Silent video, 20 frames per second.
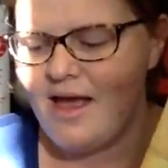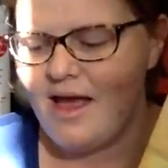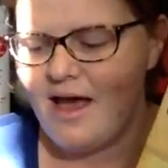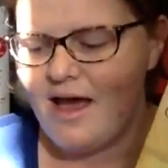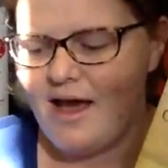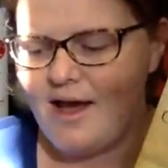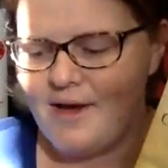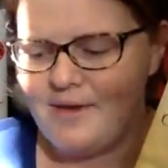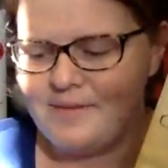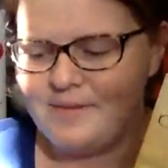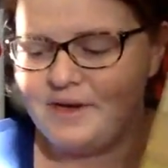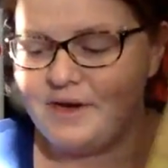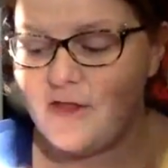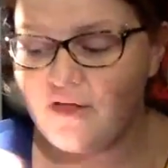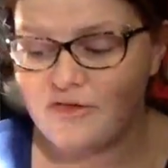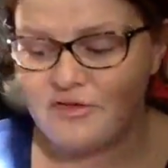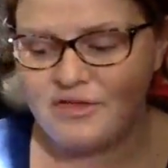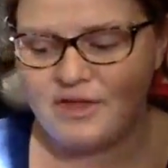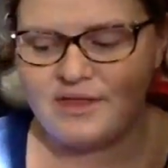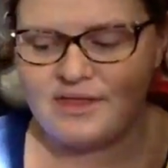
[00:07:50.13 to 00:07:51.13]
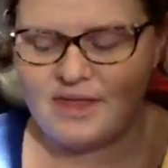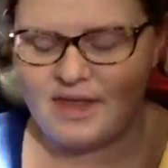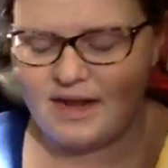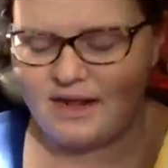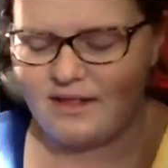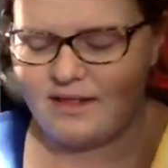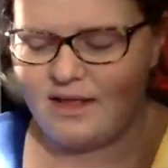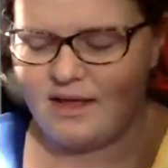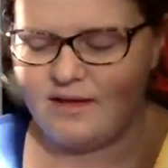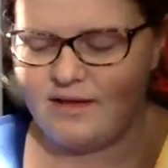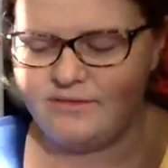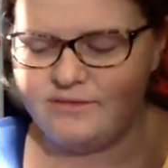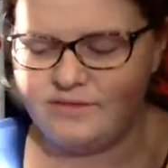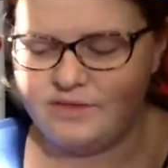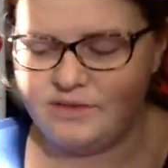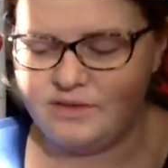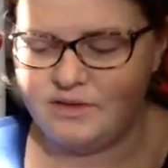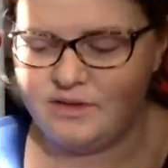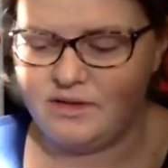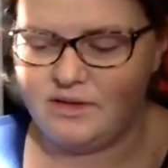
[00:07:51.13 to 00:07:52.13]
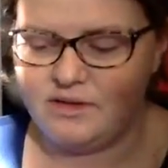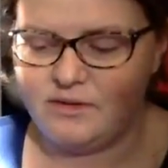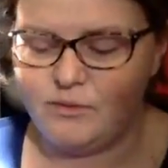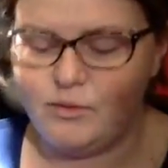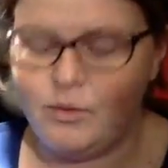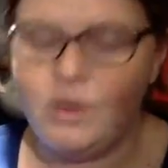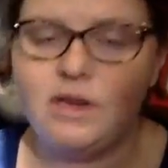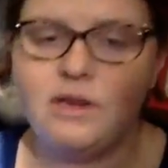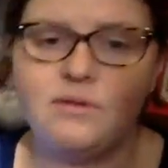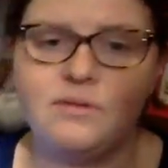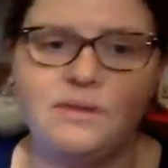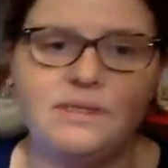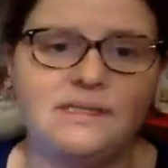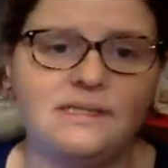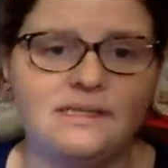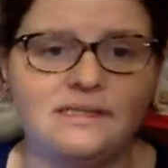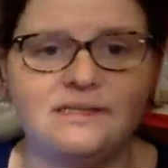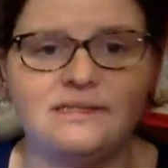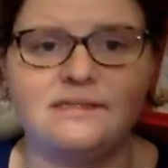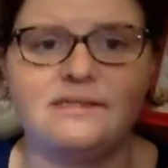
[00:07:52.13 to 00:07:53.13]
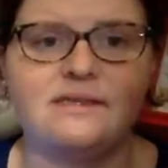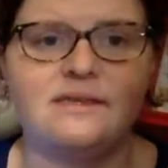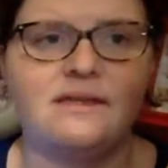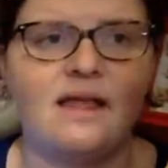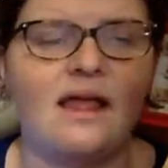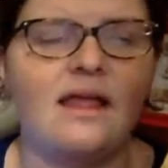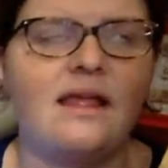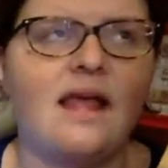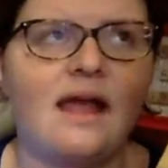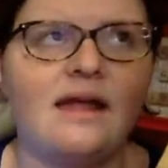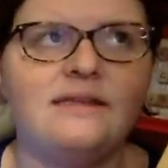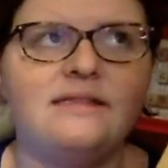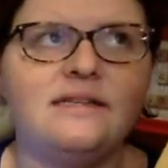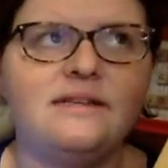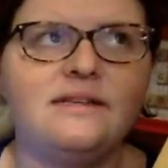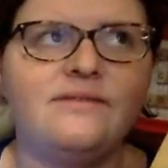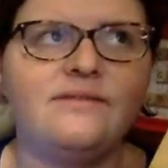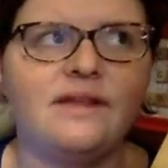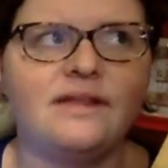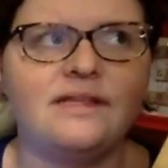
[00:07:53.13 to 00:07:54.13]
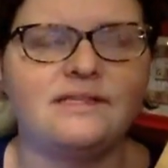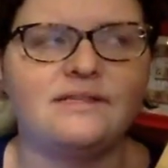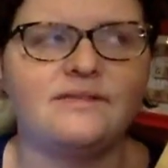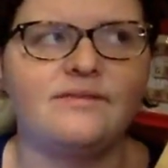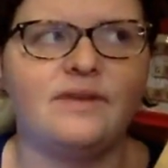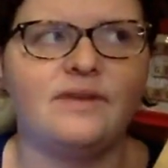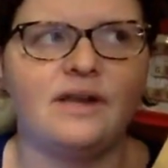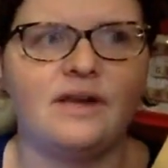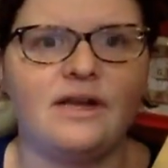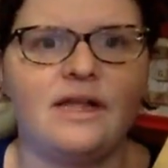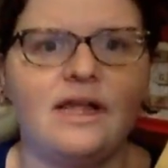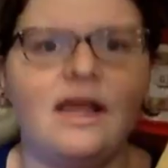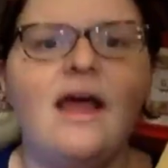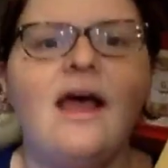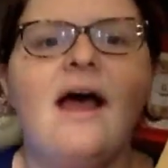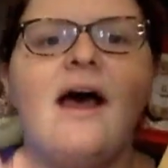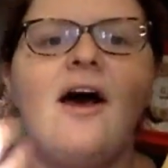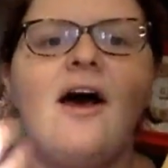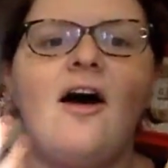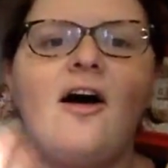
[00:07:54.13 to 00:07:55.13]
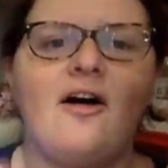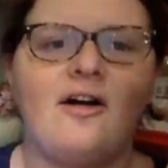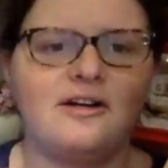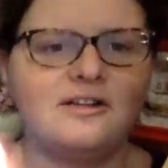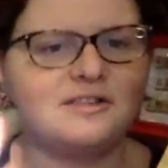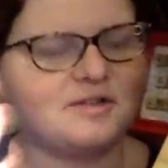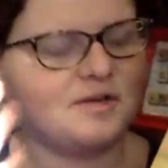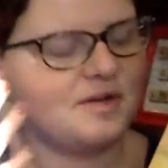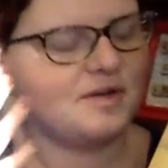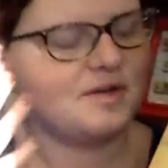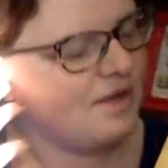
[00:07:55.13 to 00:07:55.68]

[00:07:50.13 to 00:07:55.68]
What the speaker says: Another thing that I loved, one of the reasons, like, I did find this a very hard story.